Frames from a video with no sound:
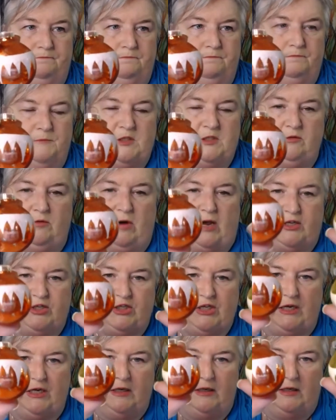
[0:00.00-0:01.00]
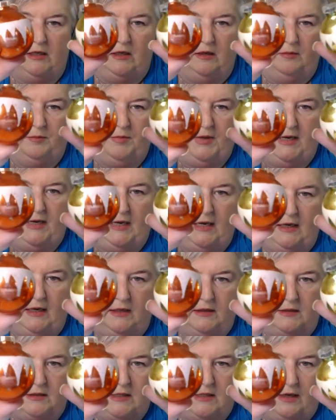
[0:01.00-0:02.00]
scratching and little pitting
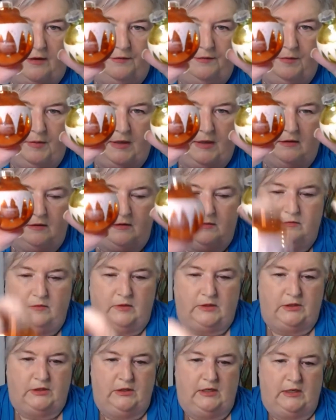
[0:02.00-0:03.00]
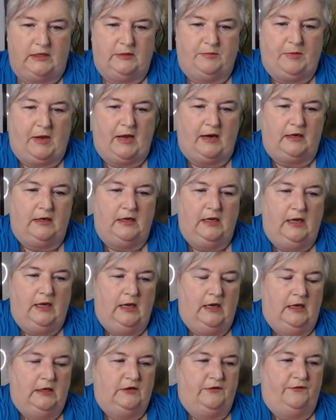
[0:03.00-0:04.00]
and stuff, because what you'd expect
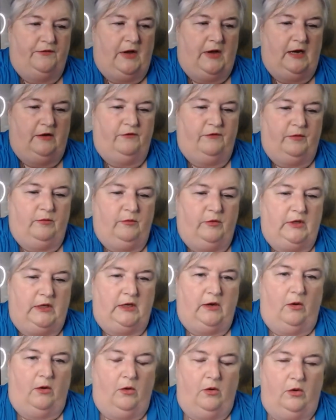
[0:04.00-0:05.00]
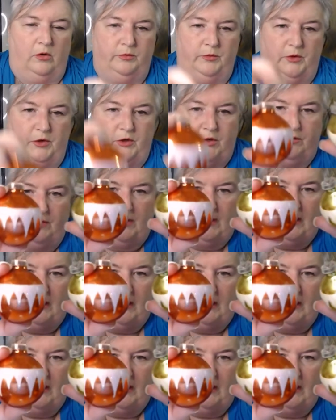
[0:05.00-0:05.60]
to find from really old mercury